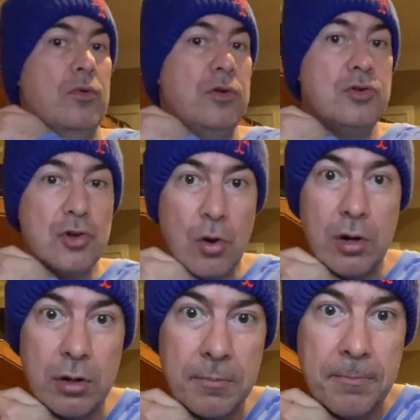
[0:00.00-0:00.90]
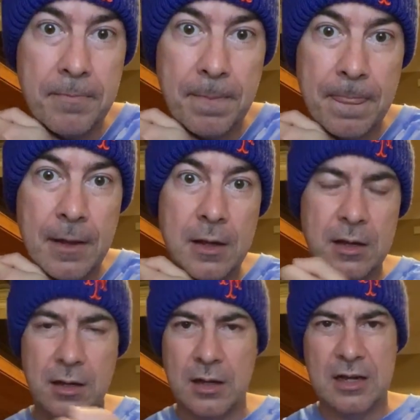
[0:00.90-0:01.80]
You'd shorten.
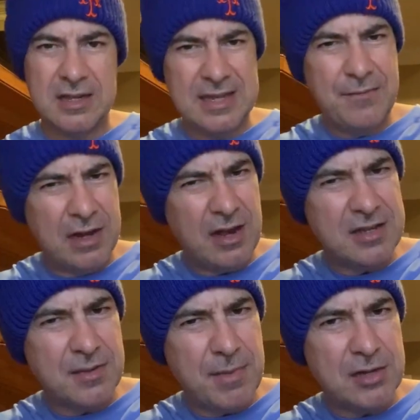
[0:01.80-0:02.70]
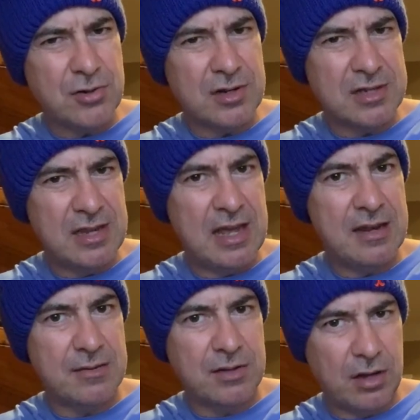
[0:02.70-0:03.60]
Because even in isometrics, in
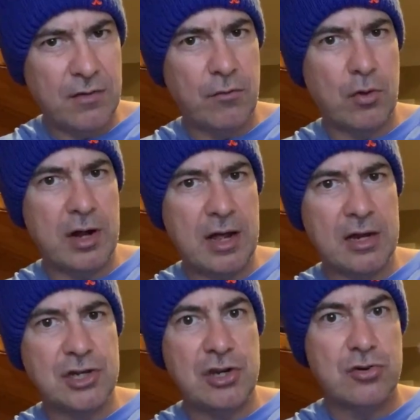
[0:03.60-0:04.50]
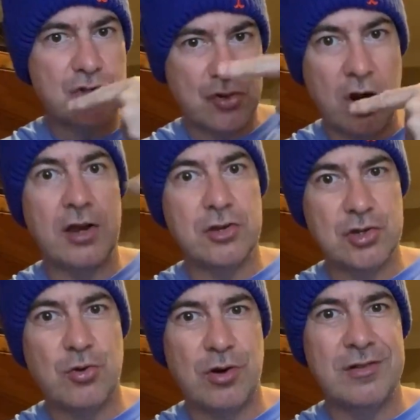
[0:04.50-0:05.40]
that tug of war analogy, you're trying to
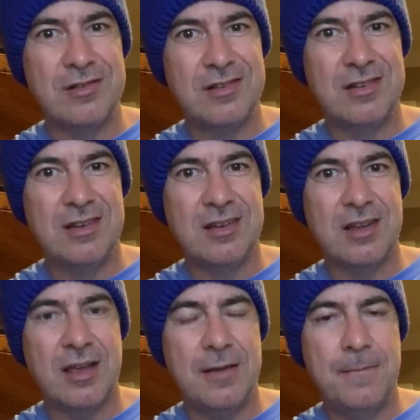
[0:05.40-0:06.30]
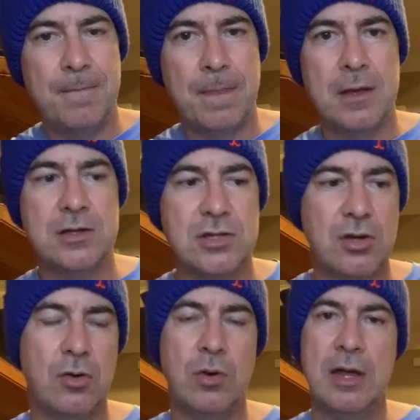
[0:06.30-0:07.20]
short. Okay?
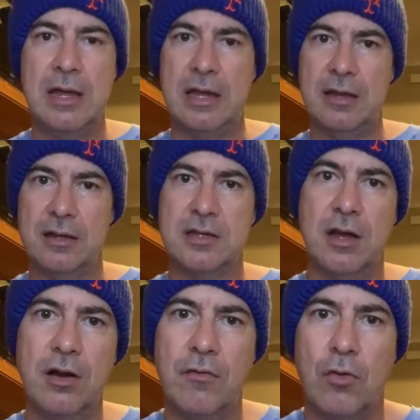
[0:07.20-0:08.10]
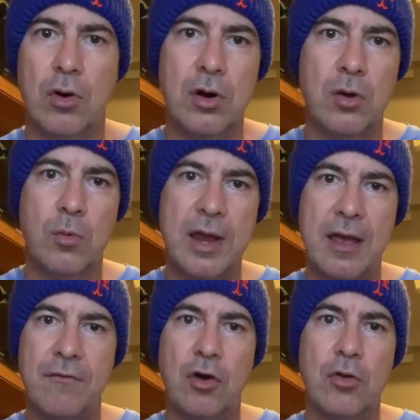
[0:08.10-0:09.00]
So in the tug of war, we
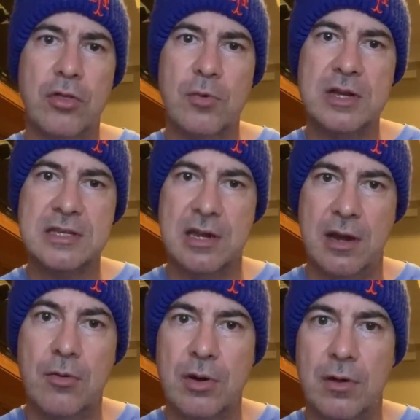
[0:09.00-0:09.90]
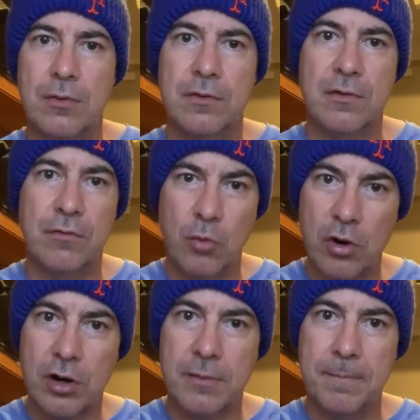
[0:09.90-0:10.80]
have all three scenarios of
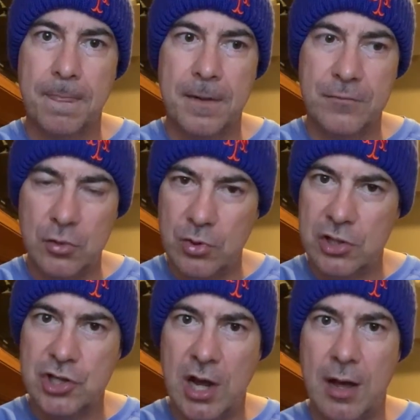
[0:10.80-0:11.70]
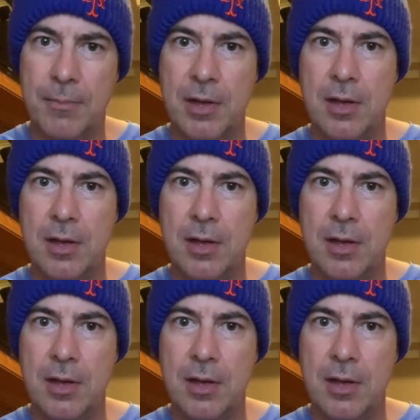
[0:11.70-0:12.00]
work, of doing the job.